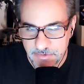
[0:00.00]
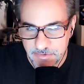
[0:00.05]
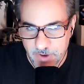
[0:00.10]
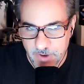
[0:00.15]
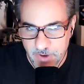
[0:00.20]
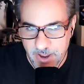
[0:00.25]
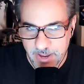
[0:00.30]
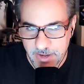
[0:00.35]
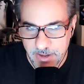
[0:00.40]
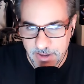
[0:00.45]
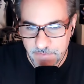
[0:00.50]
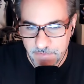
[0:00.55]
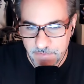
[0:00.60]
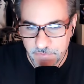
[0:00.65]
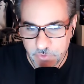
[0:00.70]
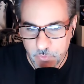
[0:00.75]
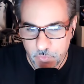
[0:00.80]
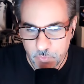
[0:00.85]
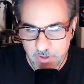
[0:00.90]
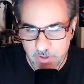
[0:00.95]
right? If
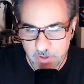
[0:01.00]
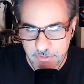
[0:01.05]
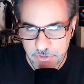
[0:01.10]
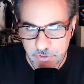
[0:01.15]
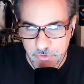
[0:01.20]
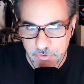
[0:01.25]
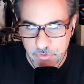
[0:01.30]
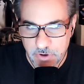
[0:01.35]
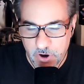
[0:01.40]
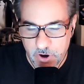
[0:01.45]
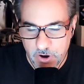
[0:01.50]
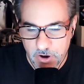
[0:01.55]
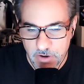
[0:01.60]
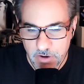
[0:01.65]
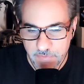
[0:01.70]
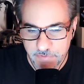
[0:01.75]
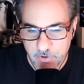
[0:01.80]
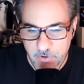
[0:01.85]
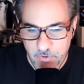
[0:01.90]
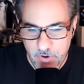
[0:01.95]
you want to
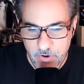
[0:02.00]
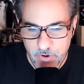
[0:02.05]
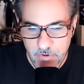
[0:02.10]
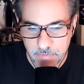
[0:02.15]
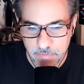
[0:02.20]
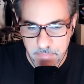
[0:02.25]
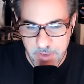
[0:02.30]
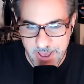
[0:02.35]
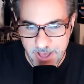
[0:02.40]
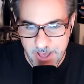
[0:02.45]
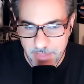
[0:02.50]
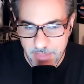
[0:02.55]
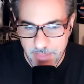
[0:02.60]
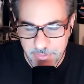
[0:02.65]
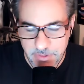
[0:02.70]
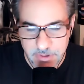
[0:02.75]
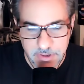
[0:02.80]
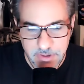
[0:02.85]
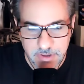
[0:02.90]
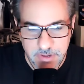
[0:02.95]
carve your own path,
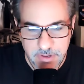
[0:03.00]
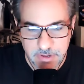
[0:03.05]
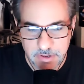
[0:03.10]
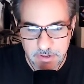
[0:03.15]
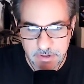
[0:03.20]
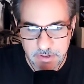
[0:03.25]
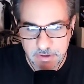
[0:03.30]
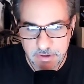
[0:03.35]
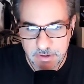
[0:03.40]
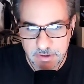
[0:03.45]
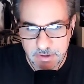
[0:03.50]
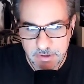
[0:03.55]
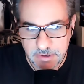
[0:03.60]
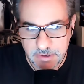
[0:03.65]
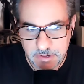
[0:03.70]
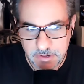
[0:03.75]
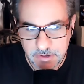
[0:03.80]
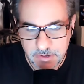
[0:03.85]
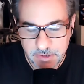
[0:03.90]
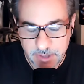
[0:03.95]

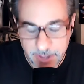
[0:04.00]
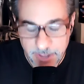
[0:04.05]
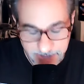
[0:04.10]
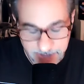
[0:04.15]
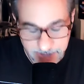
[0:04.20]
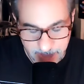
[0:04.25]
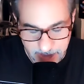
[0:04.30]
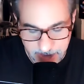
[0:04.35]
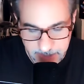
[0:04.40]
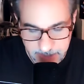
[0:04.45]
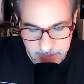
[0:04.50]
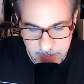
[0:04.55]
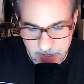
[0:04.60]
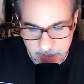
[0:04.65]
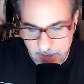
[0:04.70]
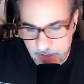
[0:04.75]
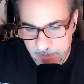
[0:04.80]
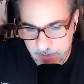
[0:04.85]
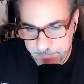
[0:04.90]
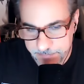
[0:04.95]
I get it.
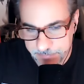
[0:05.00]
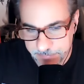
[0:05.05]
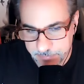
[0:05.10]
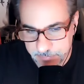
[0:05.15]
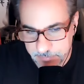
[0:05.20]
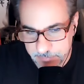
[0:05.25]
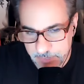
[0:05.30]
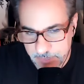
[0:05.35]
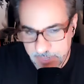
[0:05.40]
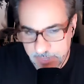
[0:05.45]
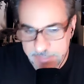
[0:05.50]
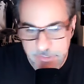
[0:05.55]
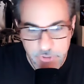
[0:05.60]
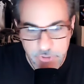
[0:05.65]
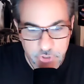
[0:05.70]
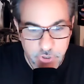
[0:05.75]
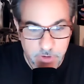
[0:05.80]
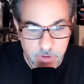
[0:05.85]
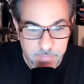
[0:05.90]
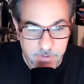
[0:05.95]
It's a
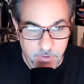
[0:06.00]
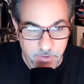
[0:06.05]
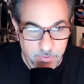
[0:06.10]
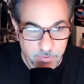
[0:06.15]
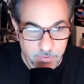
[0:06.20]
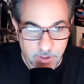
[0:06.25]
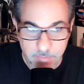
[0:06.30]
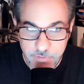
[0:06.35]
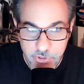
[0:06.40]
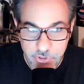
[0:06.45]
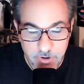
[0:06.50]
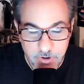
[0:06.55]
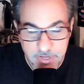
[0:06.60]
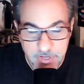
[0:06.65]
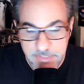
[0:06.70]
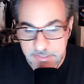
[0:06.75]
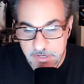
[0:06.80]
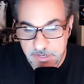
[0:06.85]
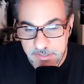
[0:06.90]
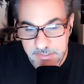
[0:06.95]
tribute. I'm sure
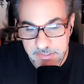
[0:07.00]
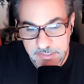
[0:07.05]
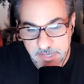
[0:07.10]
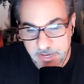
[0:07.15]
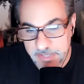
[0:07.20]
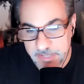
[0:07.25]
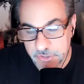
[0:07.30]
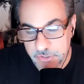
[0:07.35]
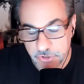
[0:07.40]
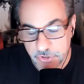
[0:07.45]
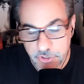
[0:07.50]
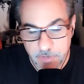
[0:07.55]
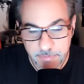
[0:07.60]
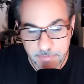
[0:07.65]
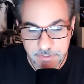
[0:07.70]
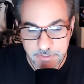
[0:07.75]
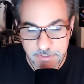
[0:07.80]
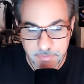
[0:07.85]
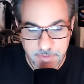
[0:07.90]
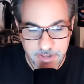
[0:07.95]
he's going to say it's a
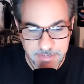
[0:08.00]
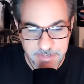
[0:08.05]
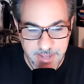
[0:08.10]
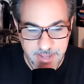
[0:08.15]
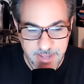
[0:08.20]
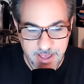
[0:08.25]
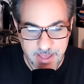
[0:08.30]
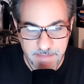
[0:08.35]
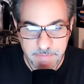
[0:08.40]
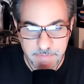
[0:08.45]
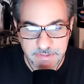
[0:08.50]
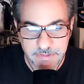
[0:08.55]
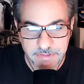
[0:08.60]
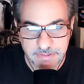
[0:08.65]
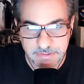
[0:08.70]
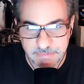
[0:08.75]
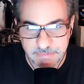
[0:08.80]
tribute to my dad. But